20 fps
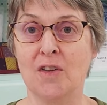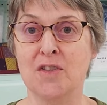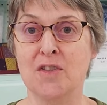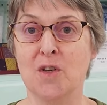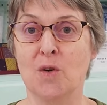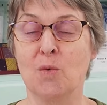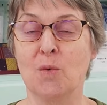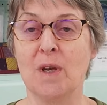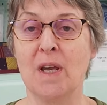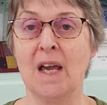
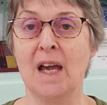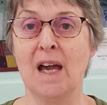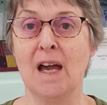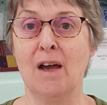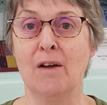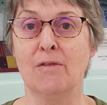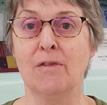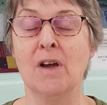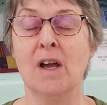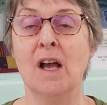So we
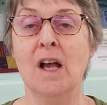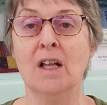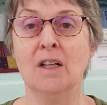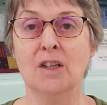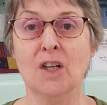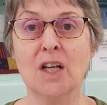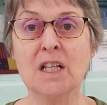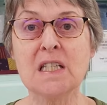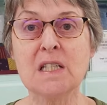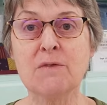have
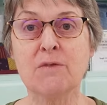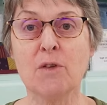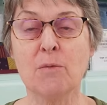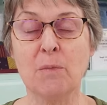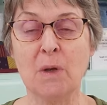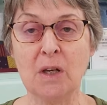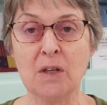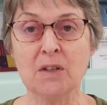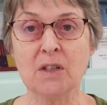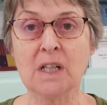lots of
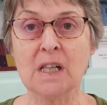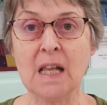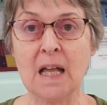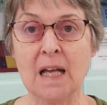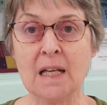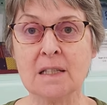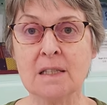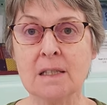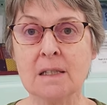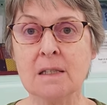familiar
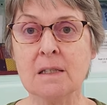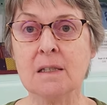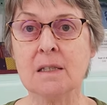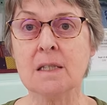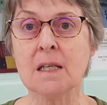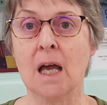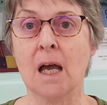classes.